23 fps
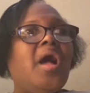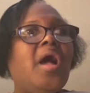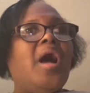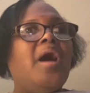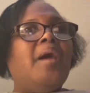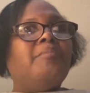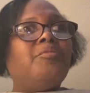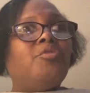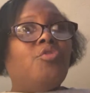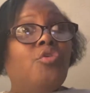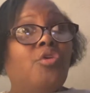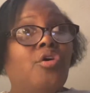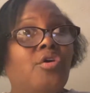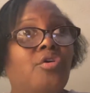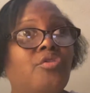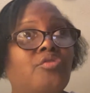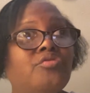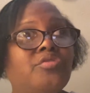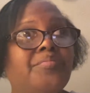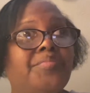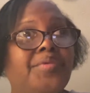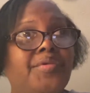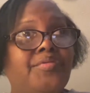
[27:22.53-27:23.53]
I'm going
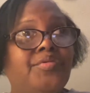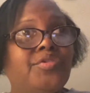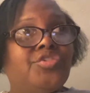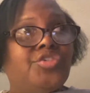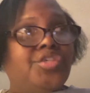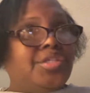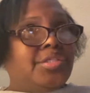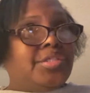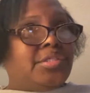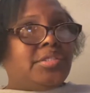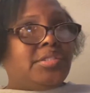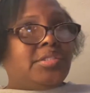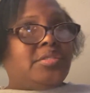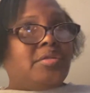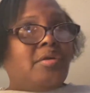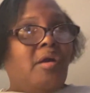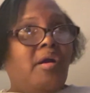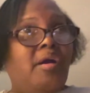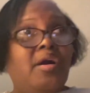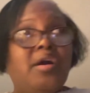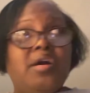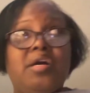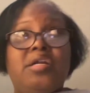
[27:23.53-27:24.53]
home to be with Jesus.
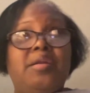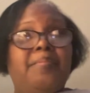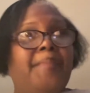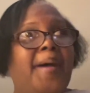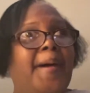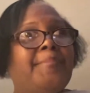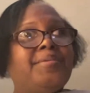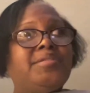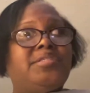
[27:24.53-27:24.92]
Because the Bible